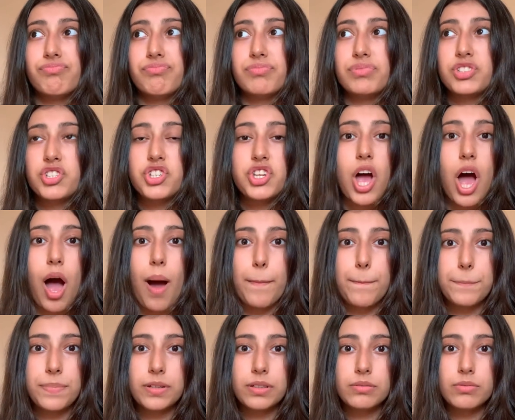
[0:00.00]
sharp
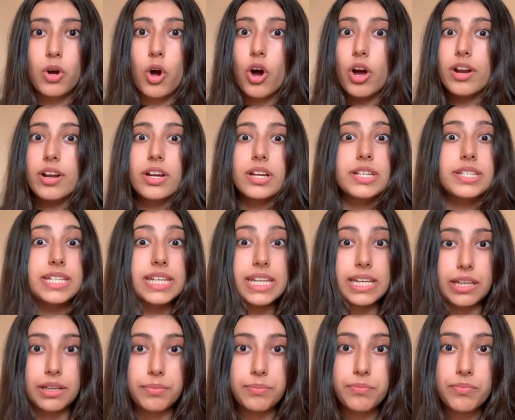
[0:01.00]
or a
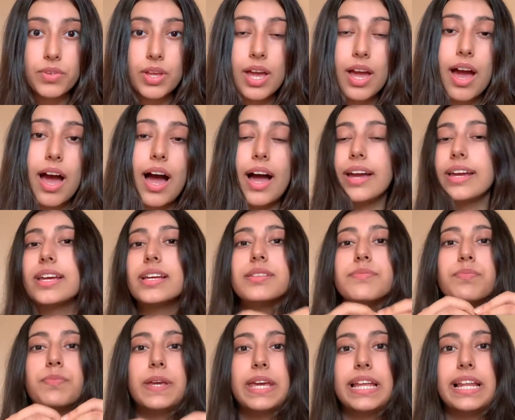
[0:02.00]
D, I
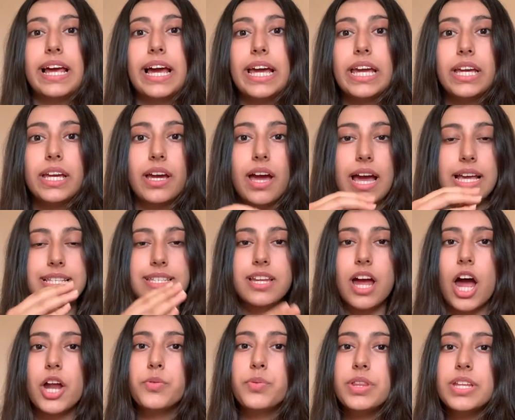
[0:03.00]
can be like, I
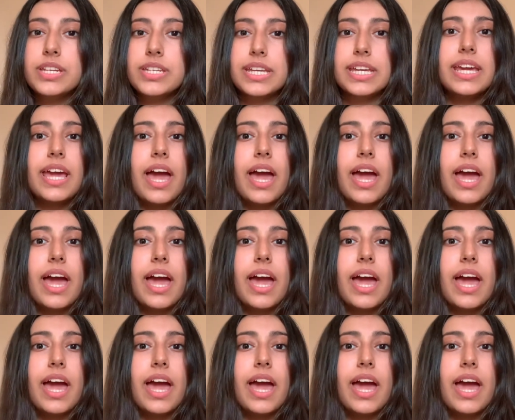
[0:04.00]
start with a D